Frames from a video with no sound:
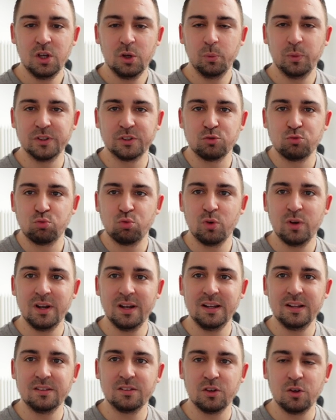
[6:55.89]
which
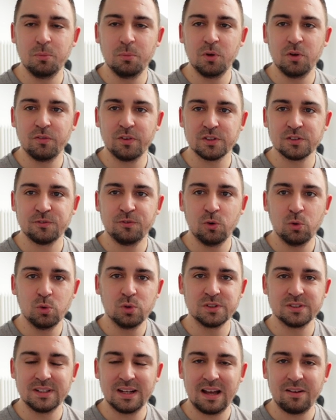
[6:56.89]
really do move us
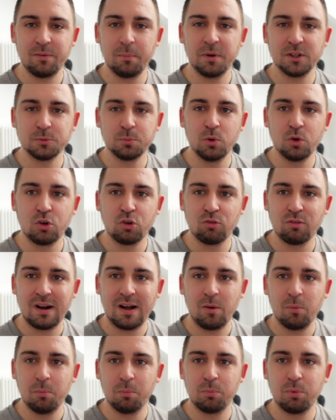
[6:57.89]
forwards and have a much more
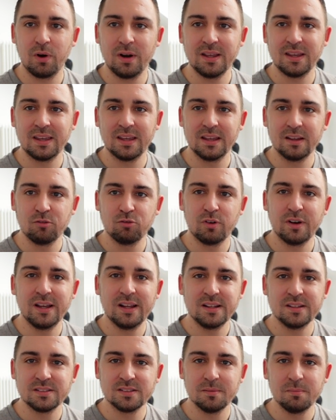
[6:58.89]
groundbreaking
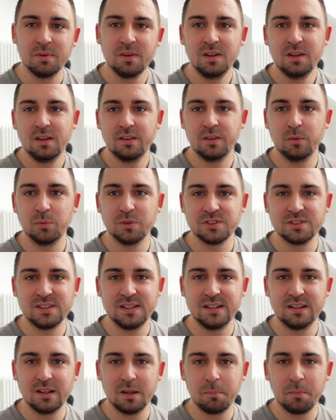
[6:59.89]
realism than we're
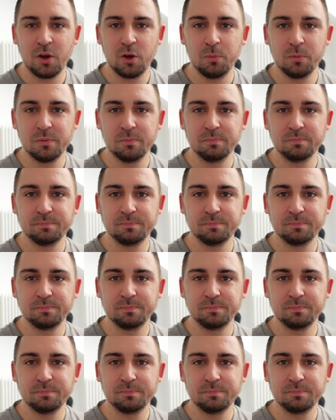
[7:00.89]
seeing at the moment.